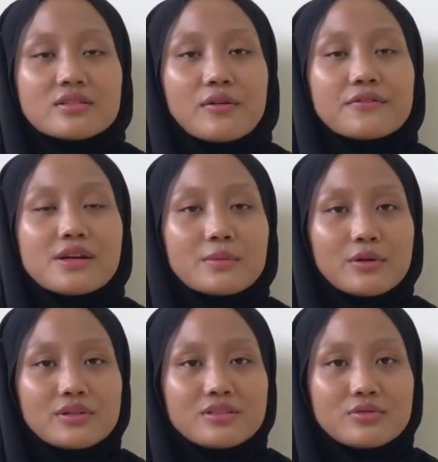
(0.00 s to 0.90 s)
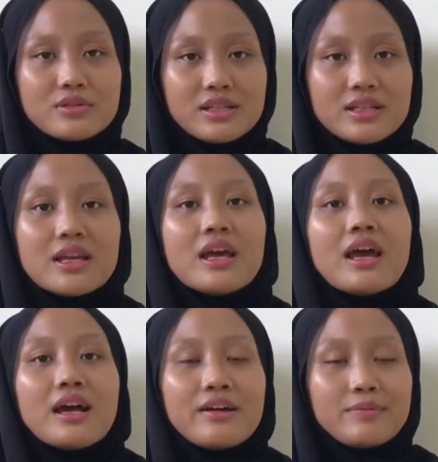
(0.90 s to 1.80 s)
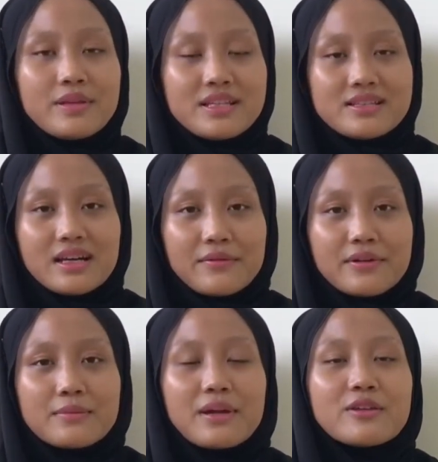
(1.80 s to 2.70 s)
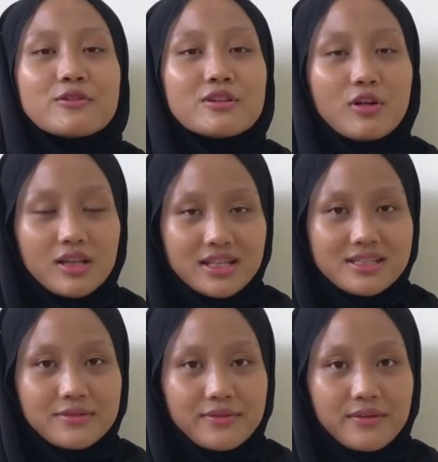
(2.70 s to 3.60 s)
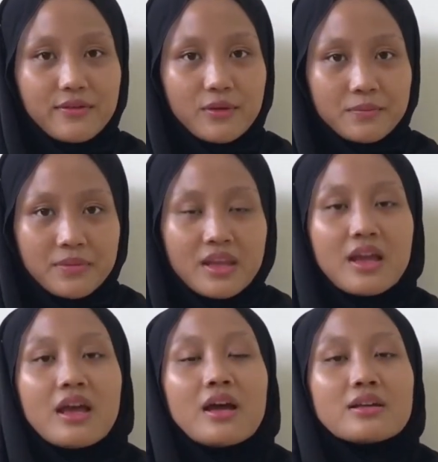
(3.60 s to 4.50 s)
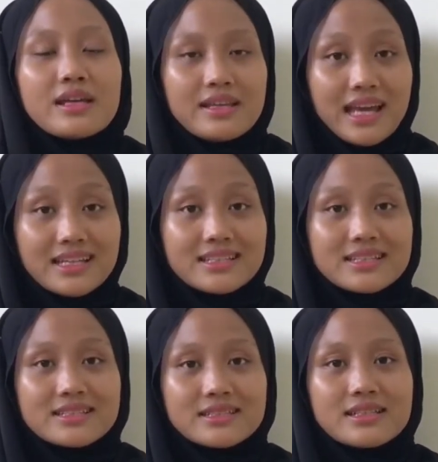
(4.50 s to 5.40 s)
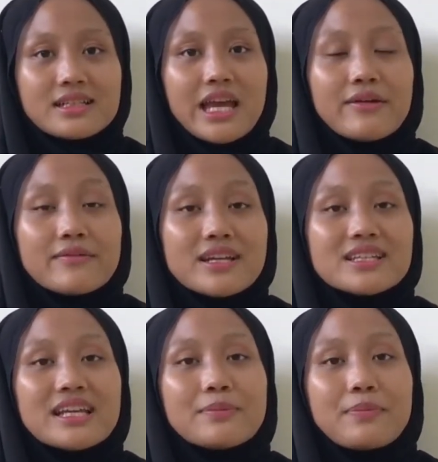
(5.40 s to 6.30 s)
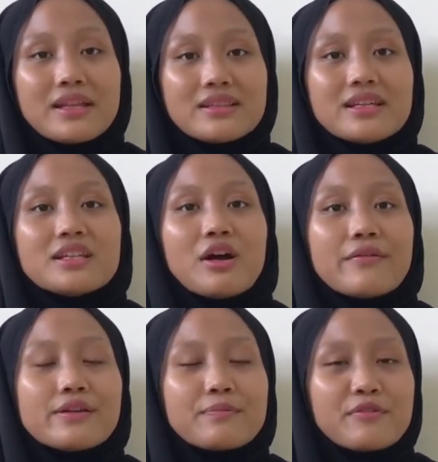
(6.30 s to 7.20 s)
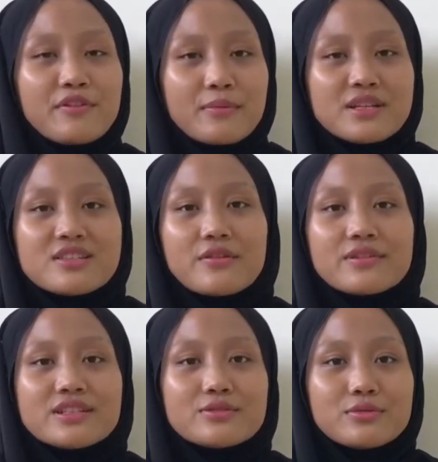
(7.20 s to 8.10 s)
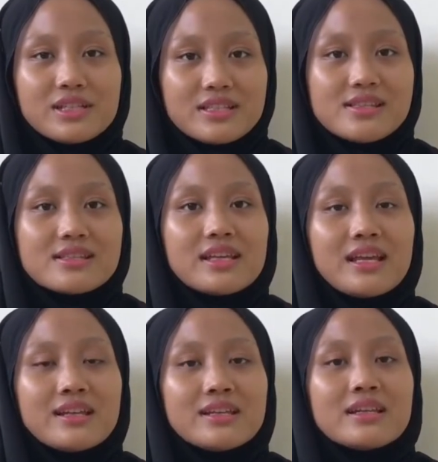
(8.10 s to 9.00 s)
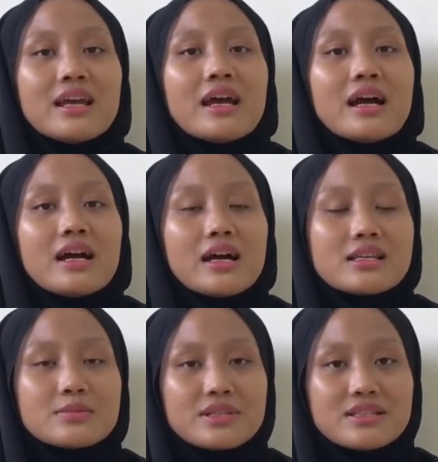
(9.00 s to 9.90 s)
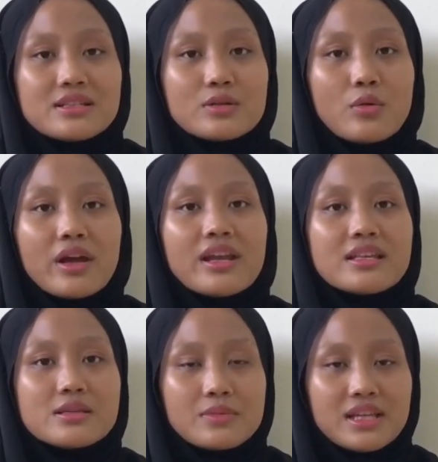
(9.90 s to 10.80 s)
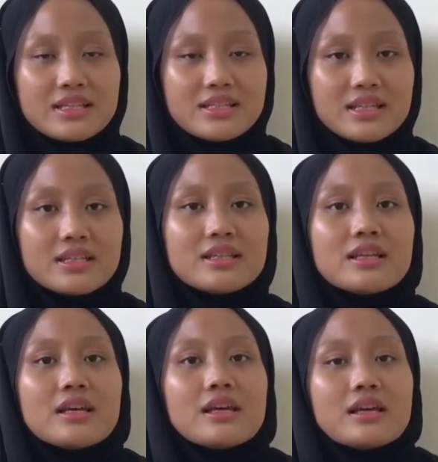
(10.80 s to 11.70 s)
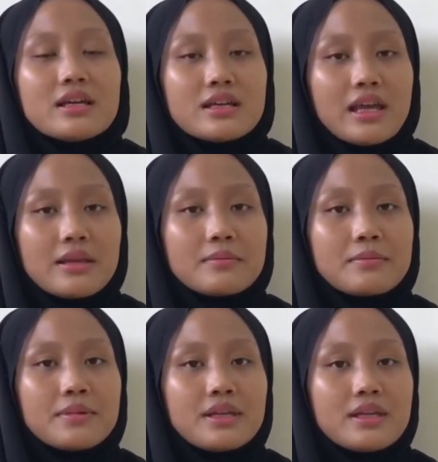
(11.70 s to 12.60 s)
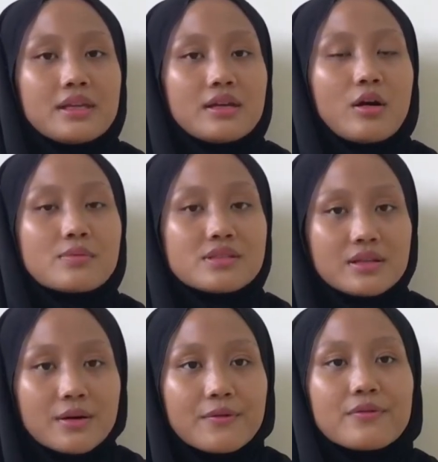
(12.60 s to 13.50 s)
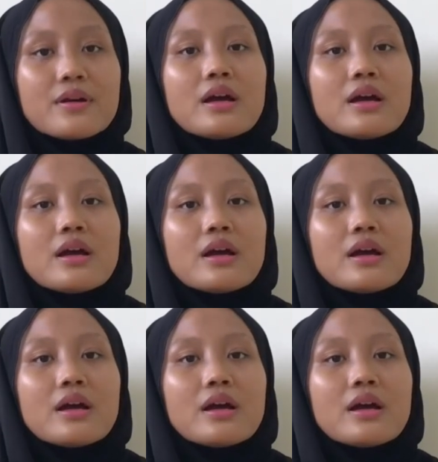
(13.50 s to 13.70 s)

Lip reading: of some of the students have been discovered by doing the online survey form. Okay, next, the average and the pattern of the performance of the students in semester 1 examination can be observed